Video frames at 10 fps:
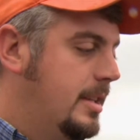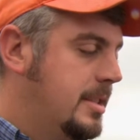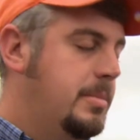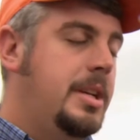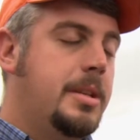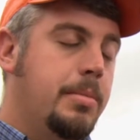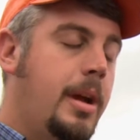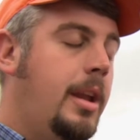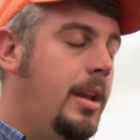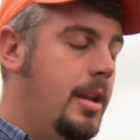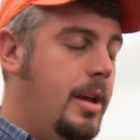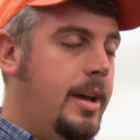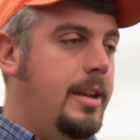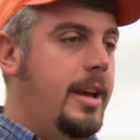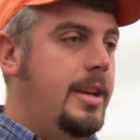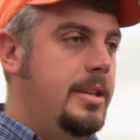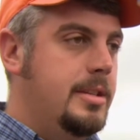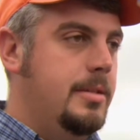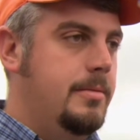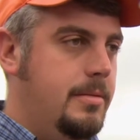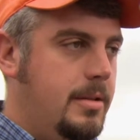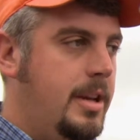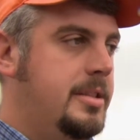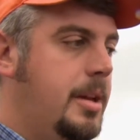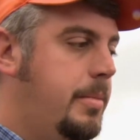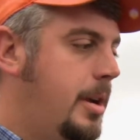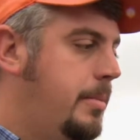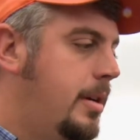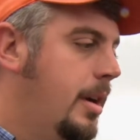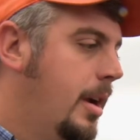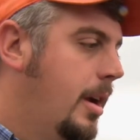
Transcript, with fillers: some decent planting uh, days in late September,